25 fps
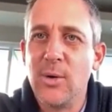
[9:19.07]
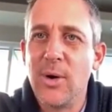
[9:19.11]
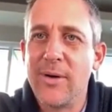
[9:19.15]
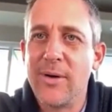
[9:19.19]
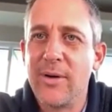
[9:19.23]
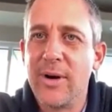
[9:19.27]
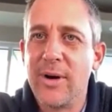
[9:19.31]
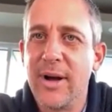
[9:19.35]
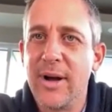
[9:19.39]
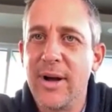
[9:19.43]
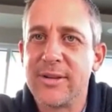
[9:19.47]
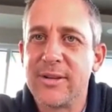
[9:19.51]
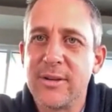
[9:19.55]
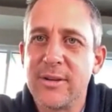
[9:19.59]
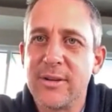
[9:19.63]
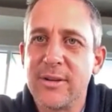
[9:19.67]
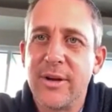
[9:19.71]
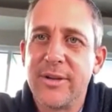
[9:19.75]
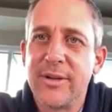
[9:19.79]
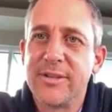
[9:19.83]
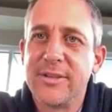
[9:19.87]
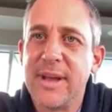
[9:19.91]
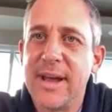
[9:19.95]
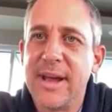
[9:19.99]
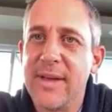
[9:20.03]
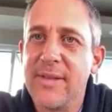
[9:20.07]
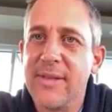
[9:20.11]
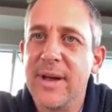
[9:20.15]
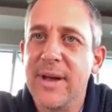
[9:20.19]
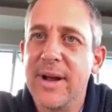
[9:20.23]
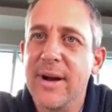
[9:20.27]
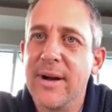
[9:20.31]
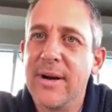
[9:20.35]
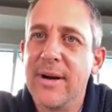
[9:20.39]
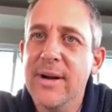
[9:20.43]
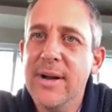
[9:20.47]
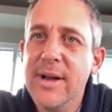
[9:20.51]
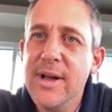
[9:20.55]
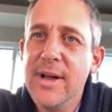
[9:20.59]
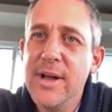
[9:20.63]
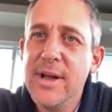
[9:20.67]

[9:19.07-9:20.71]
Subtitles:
whoever else is all staying there.